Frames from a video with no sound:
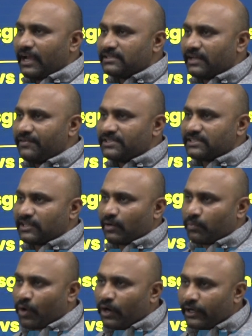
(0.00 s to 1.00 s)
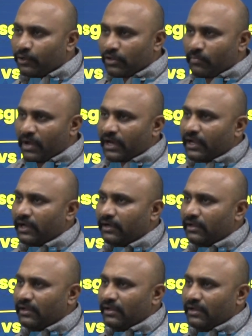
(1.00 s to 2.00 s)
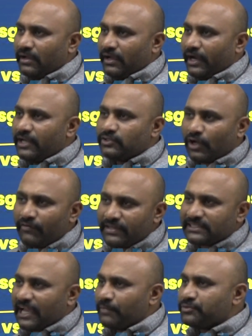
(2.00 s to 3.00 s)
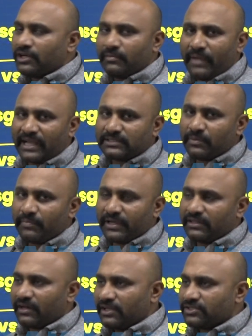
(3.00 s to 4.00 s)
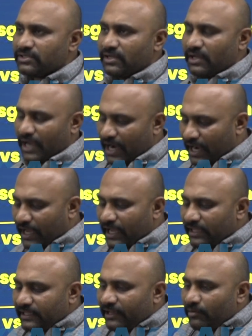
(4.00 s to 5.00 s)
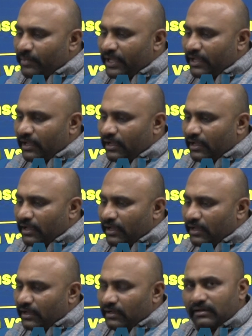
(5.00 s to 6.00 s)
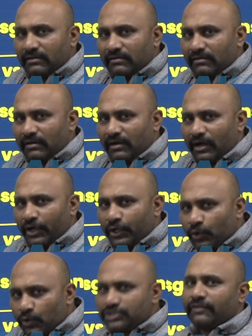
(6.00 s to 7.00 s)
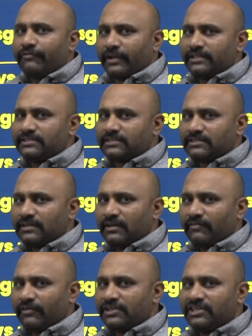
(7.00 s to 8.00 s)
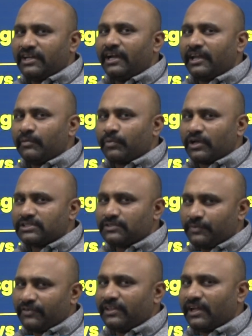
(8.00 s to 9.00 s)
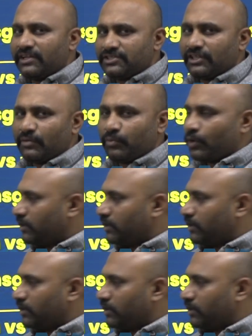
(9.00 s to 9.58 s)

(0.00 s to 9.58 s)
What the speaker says: services are brought into the market, it is always captured maximum by the rich. And again, there will be a huge difference for gene editing process between the rich and the poor.